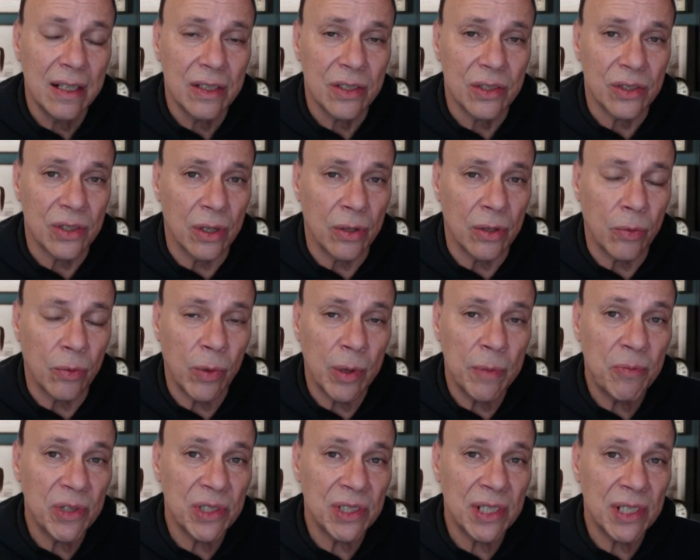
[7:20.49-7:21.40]
So
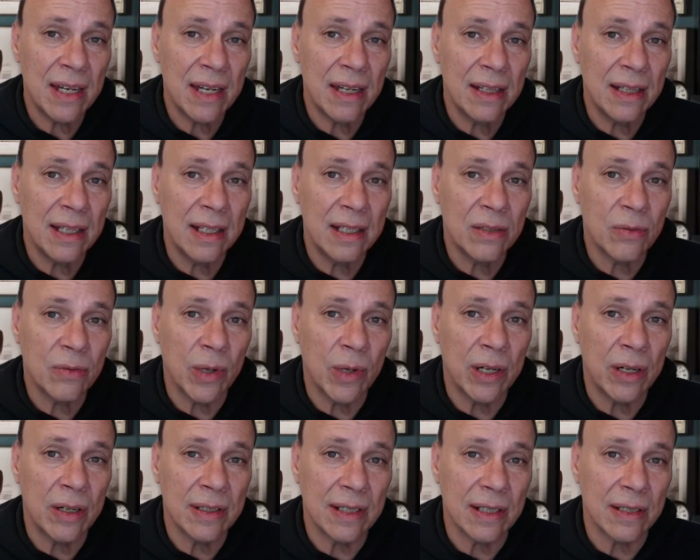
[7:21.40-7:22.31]
we present you these
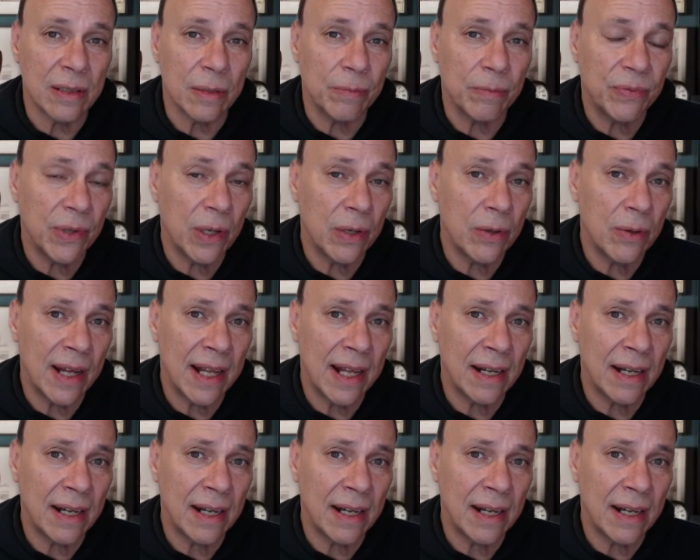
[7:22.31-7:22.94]
winners as a pro